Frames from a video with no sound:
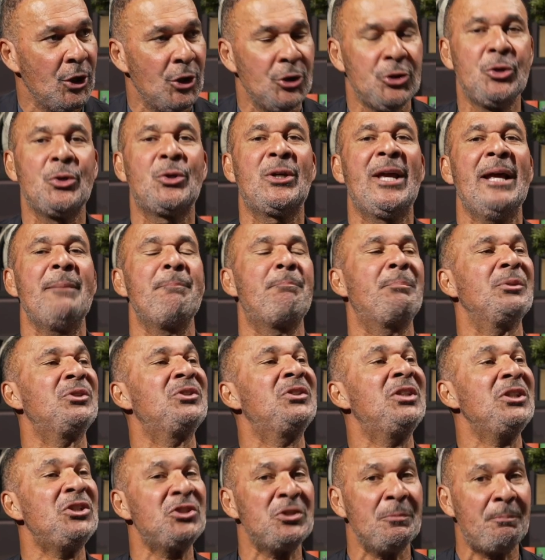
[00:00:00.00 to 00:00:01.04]
You can
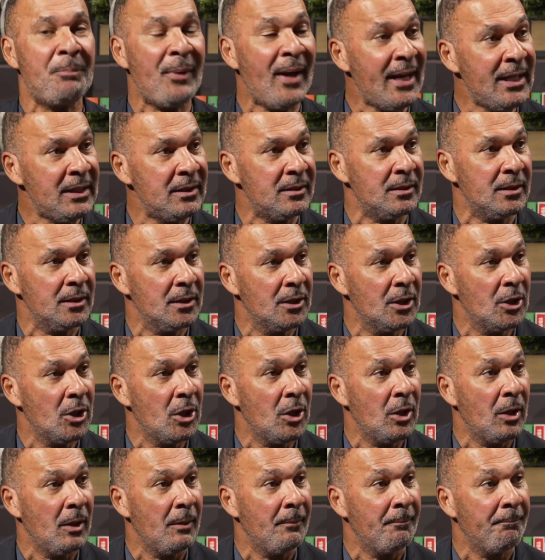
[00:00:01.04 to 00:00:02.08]
participate,
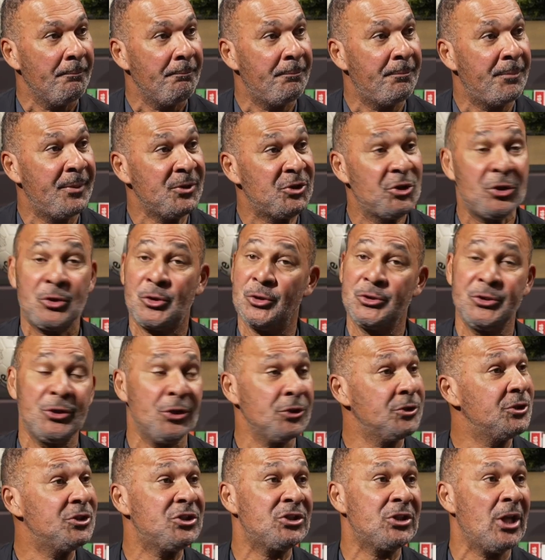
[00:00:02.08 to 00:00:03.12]
but you cannot
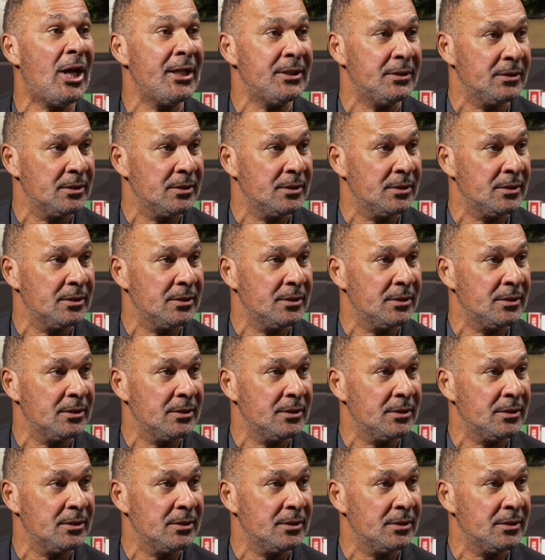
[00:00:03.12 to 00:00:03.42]
decide.